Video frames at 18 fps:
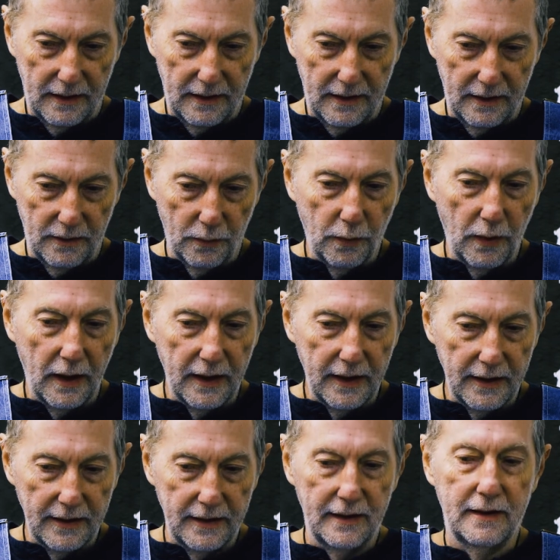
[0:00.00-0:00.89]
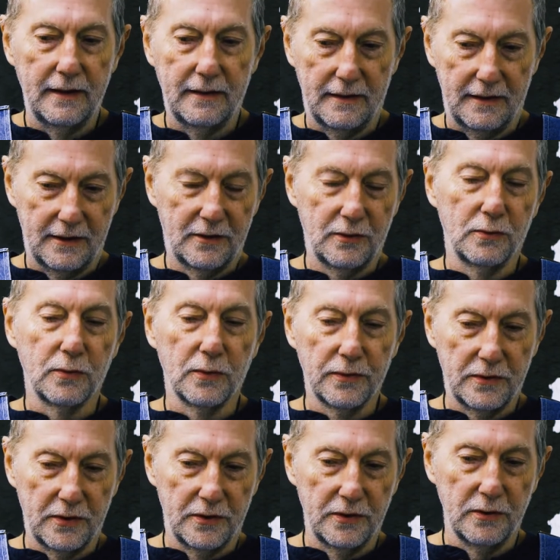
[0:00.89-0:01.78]
in a way it's all
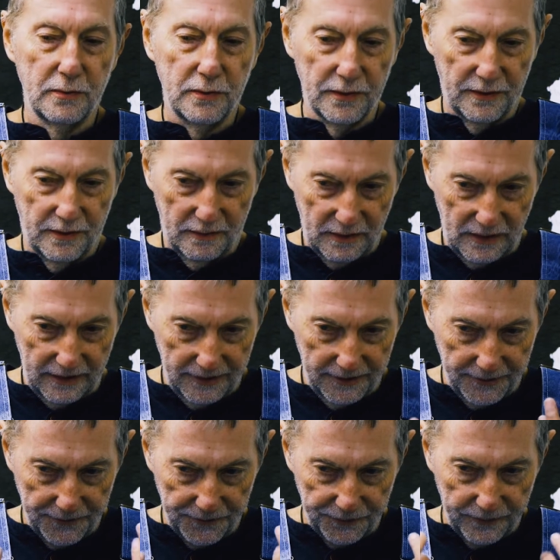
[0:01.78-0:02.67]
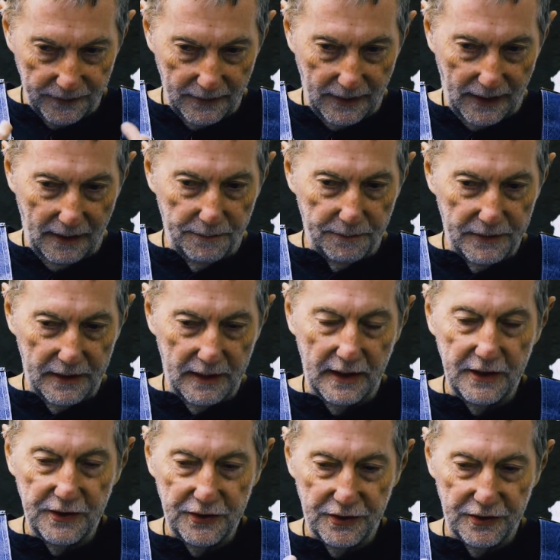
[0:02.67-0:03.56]
to do with the
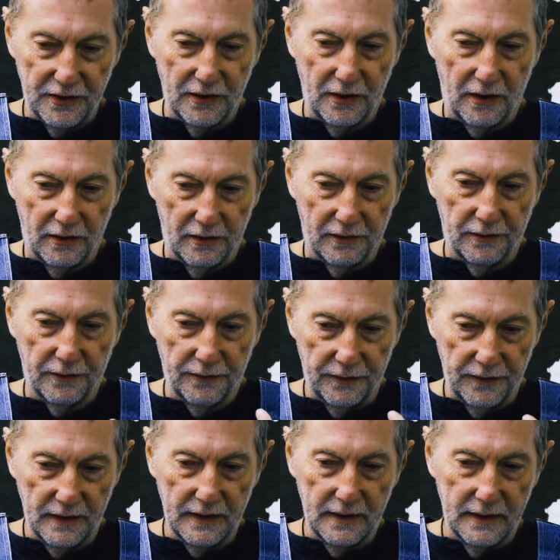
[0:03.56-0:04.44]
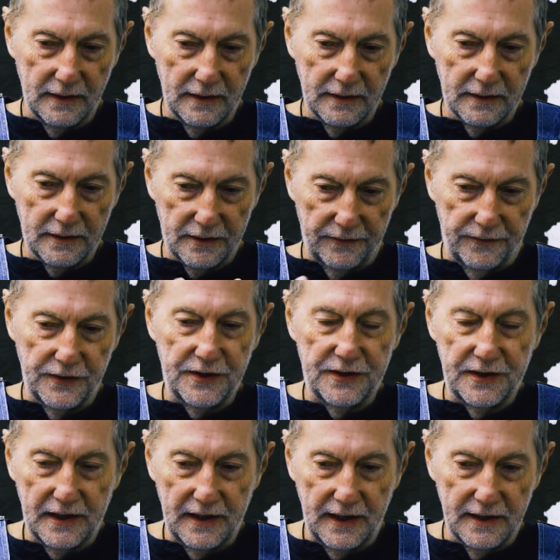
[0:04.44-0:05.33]
application of
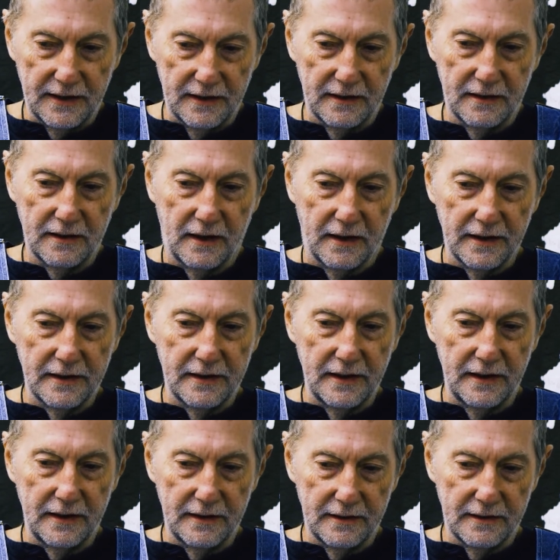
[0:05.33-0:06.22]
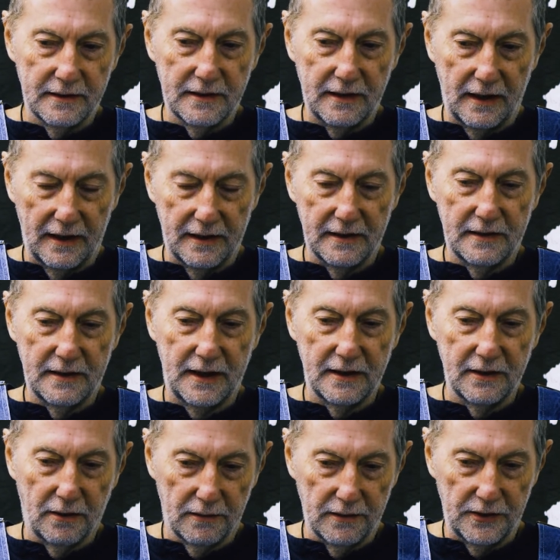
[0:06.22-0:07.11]
sophisticated ideas and
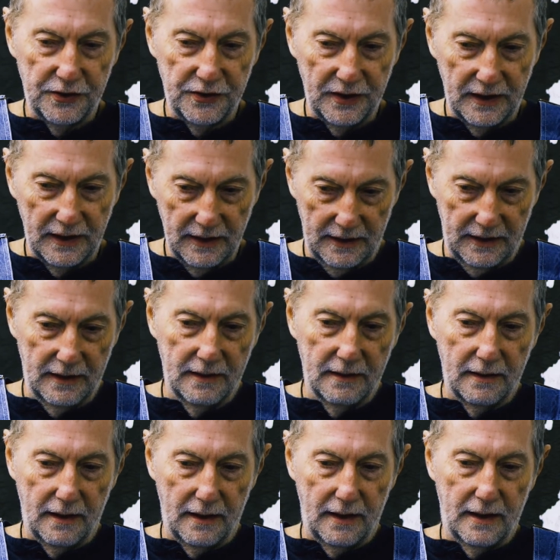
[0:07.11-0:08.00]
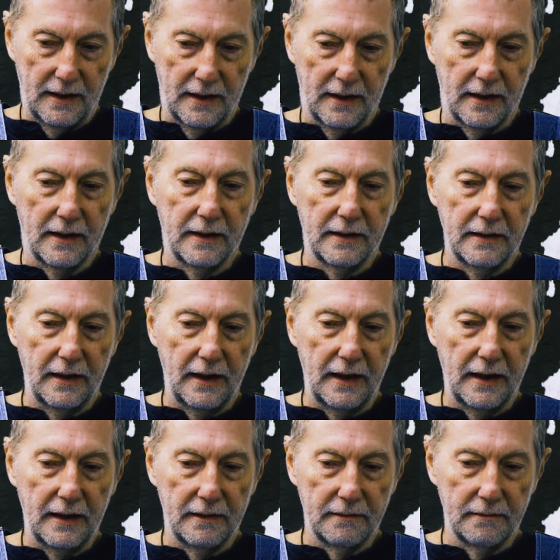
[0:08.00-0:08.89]
technology
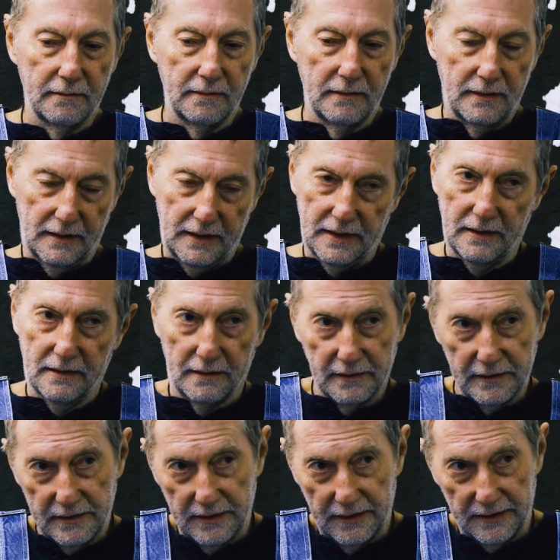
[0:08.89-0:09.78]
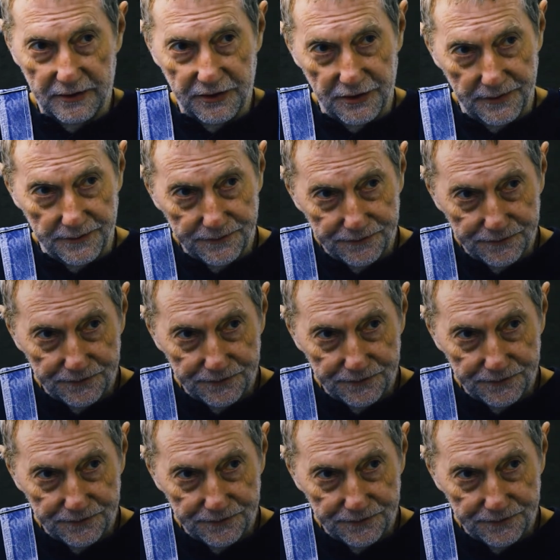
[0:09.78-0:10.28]
in architecture.